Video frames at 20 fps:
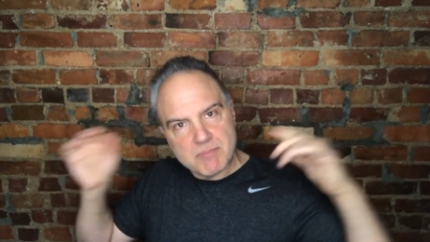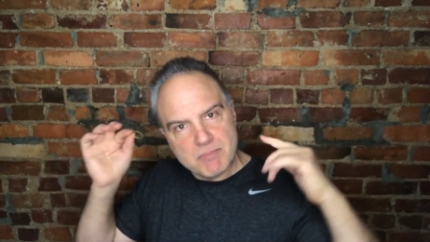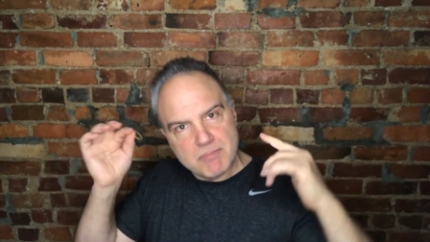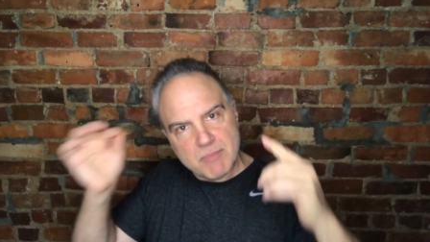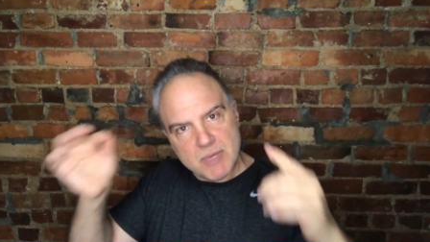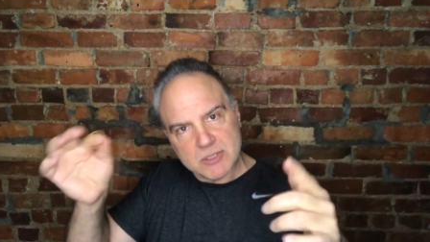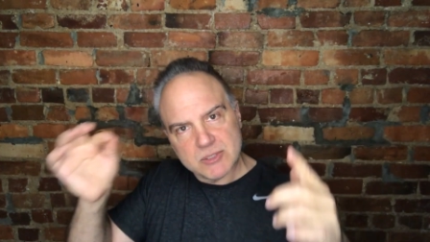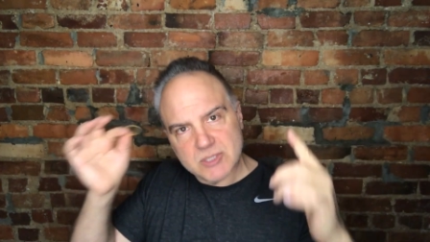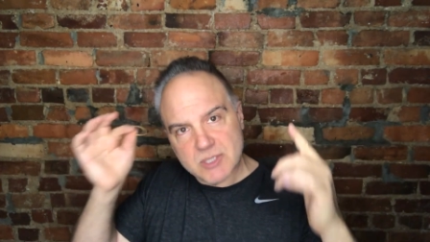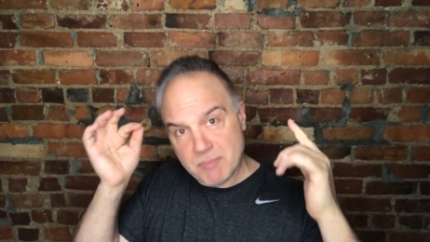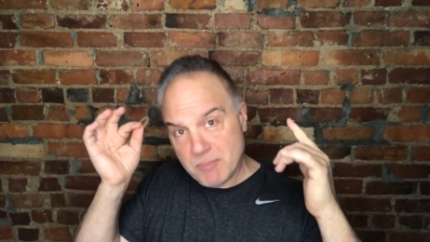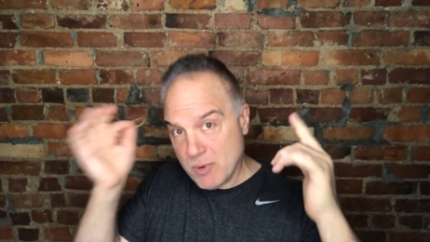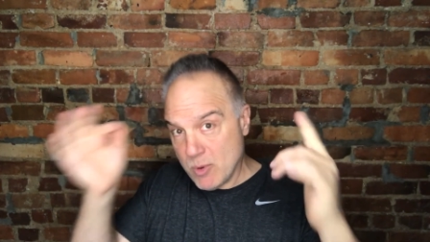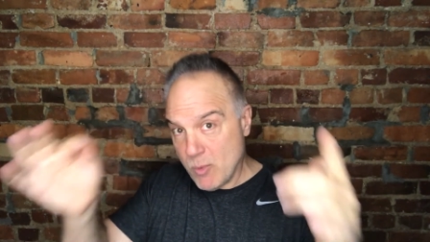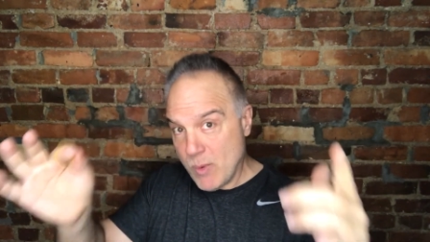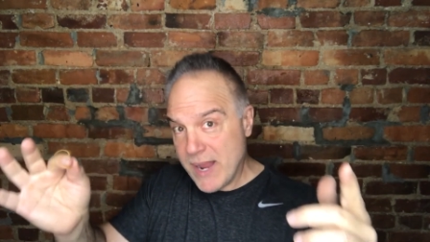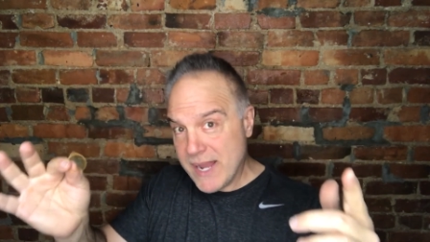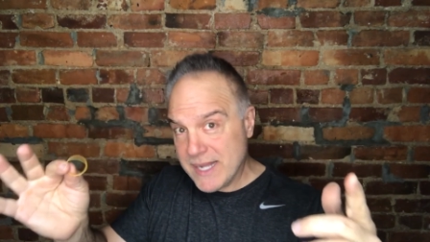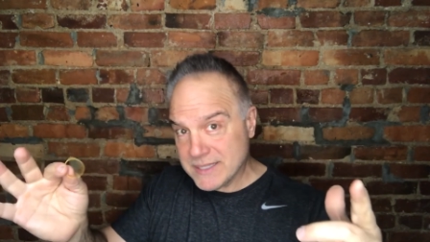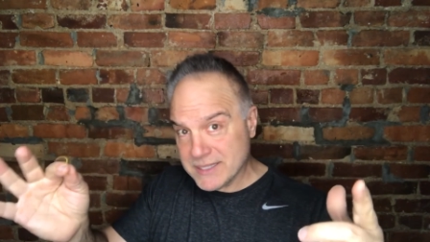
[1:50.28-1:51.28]

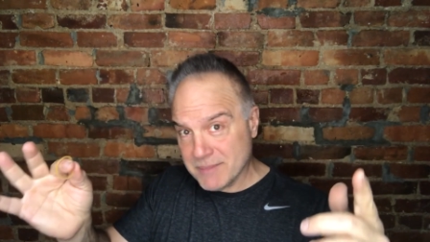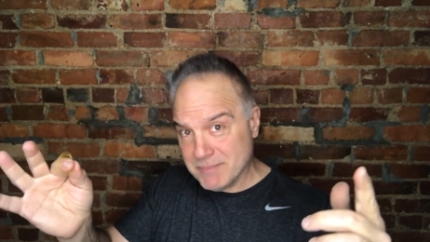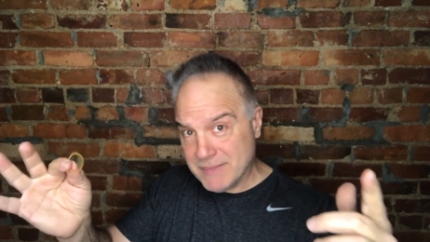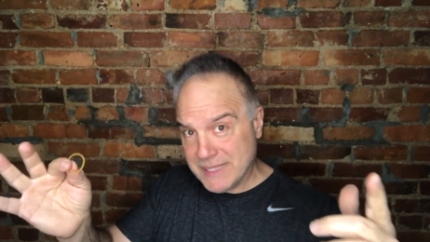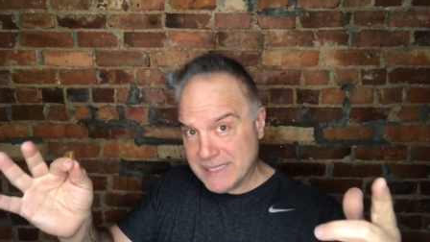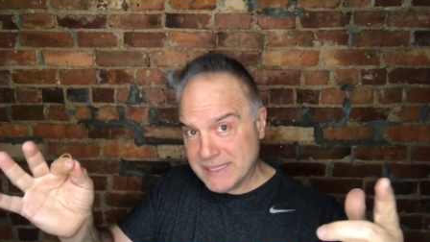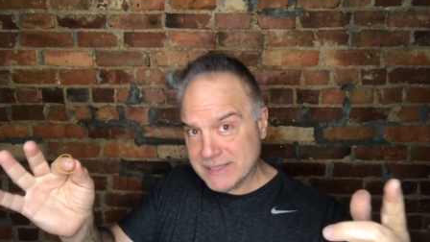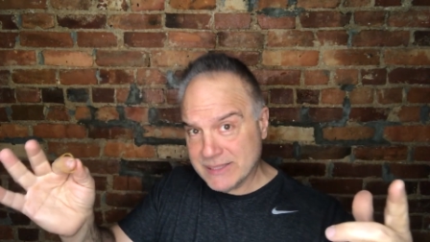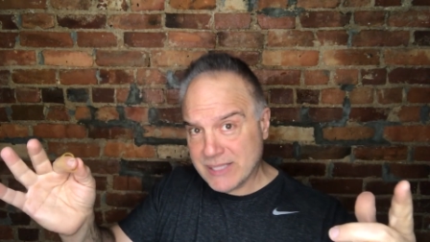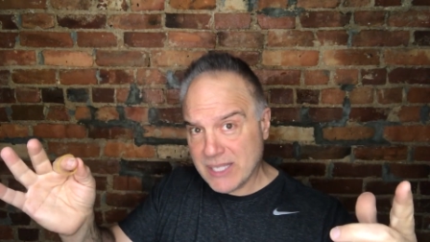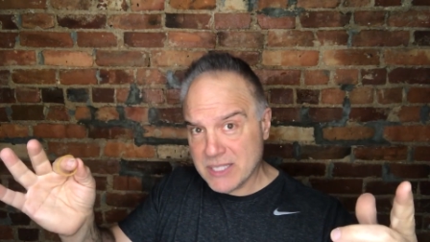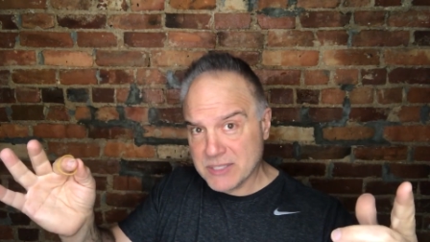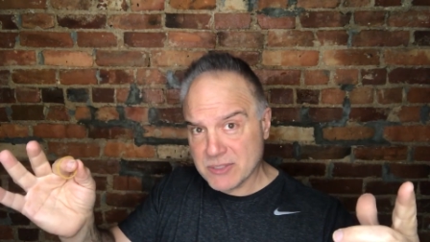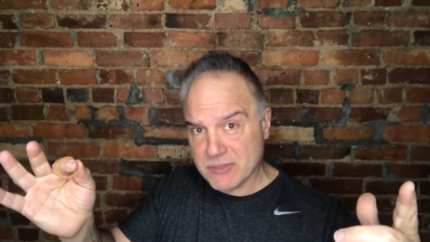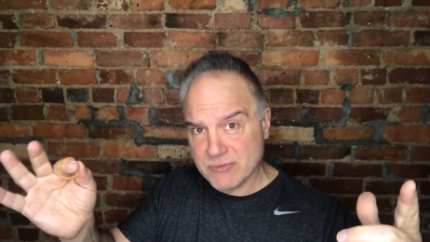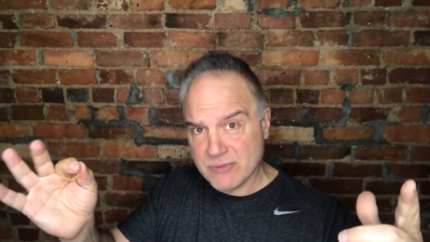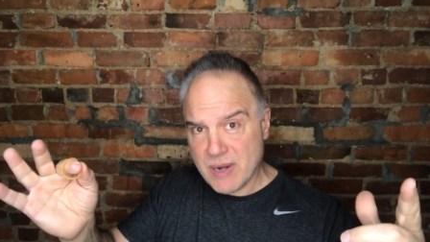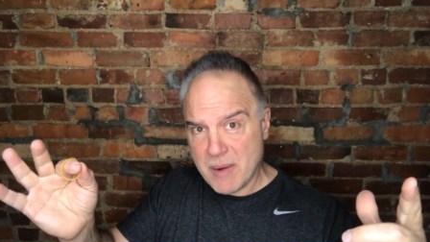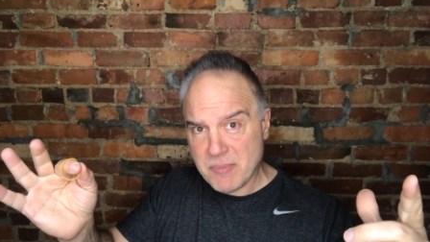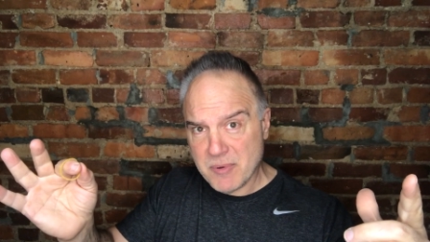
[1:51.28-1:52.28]
multiple ways to monetize
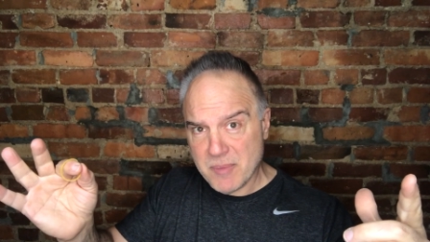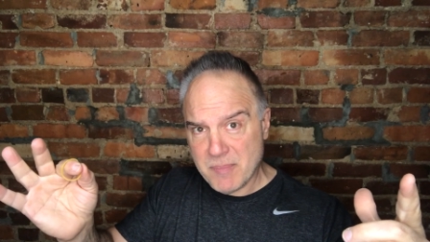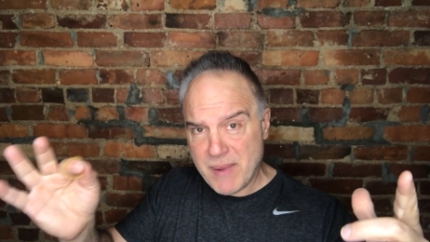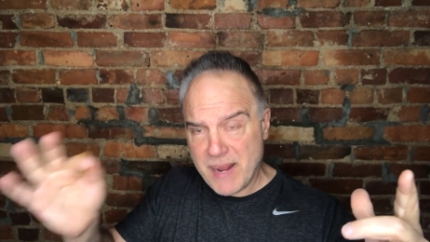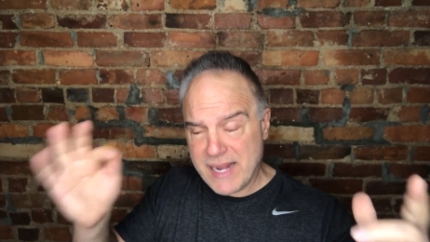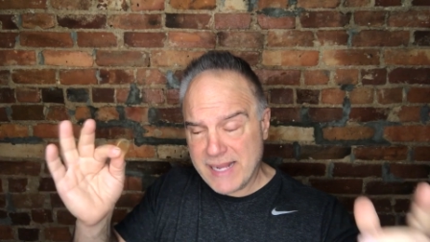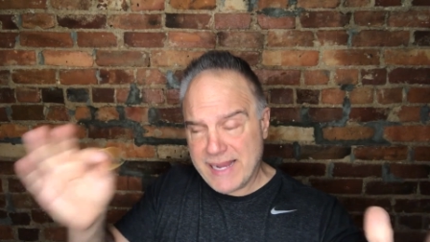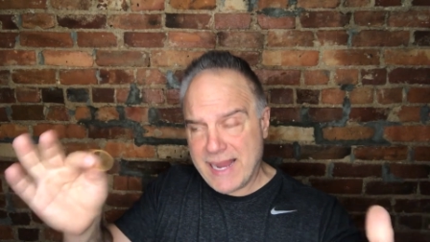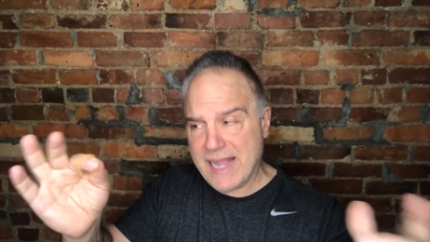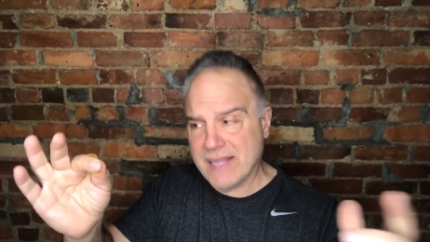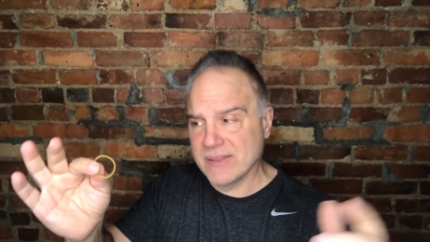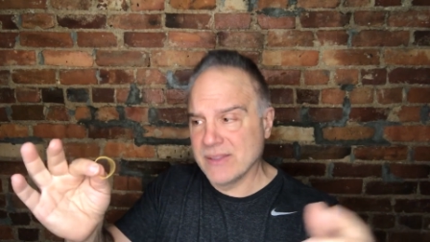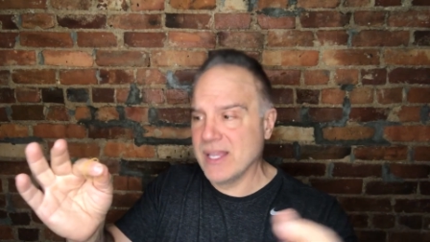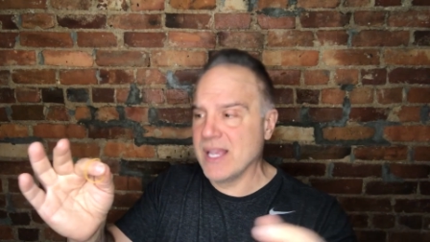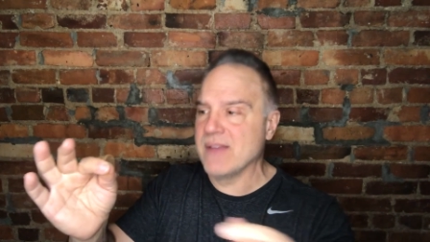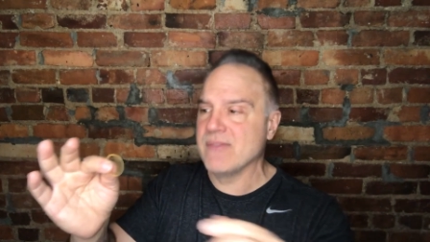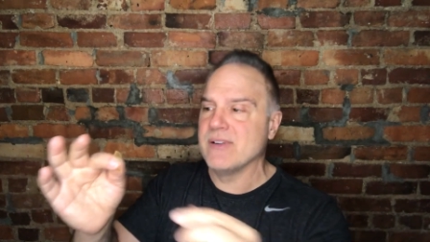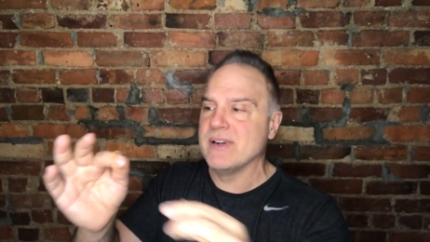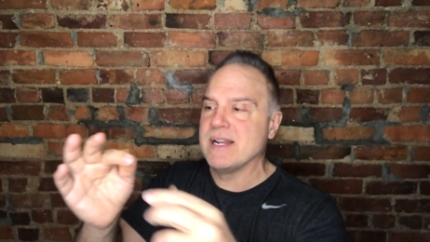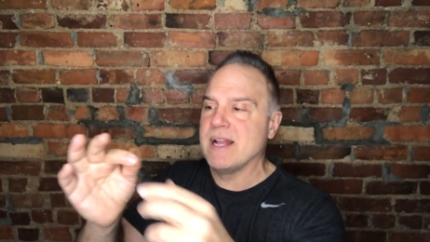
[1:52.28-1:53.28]
a rubber band. I can't
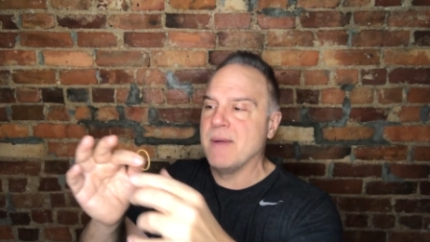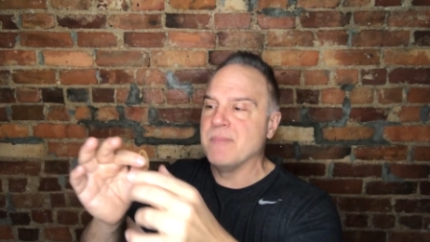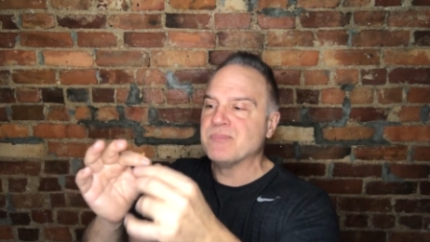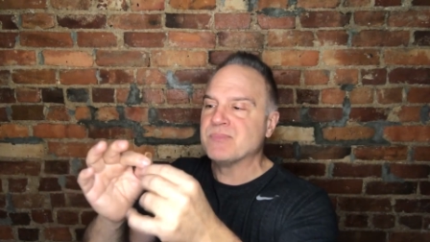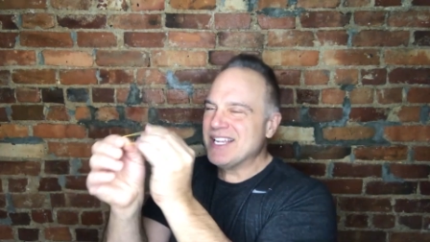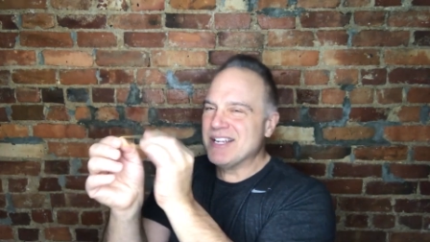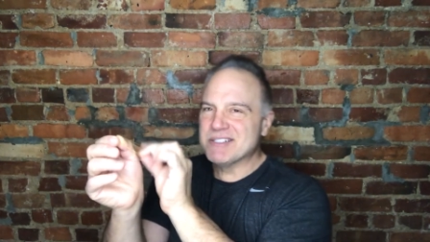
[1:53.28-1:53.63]
think of right now.